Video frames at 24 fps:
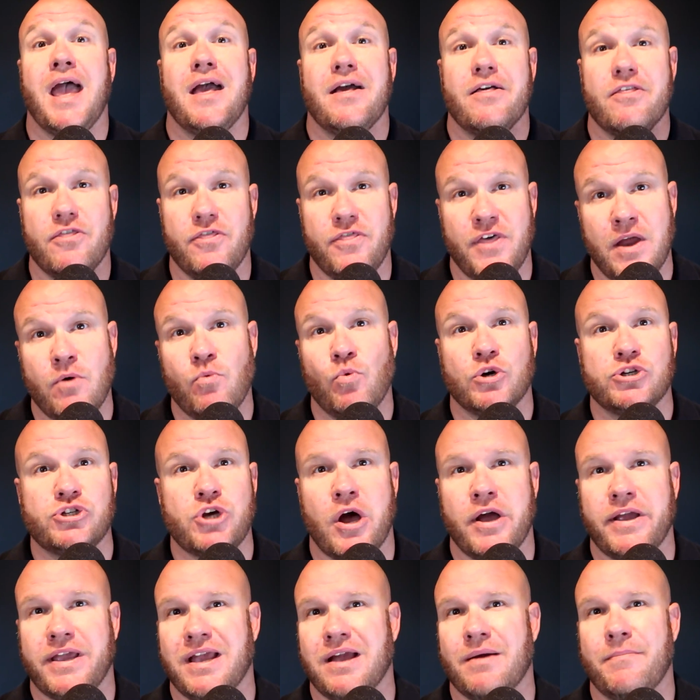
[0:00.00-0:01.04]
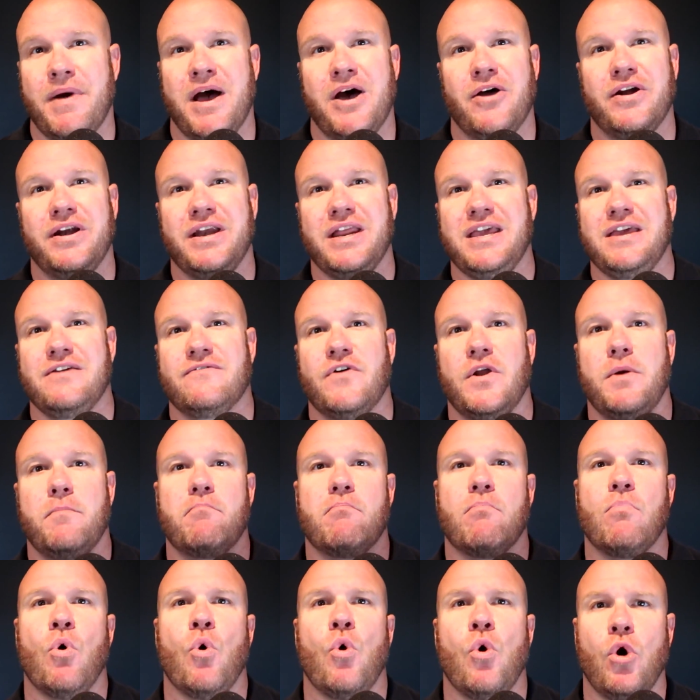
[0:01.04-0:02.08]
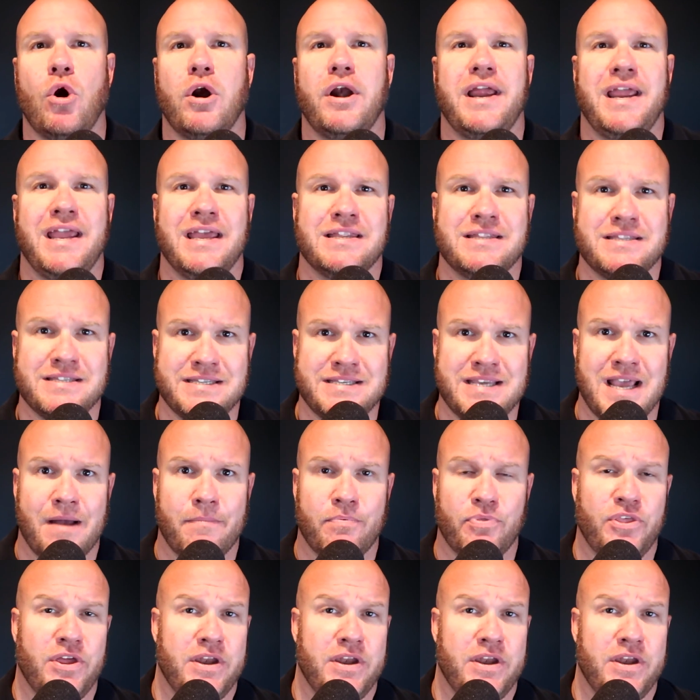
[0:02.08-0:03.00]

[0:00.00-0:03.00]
then we're talking about an even more in-depth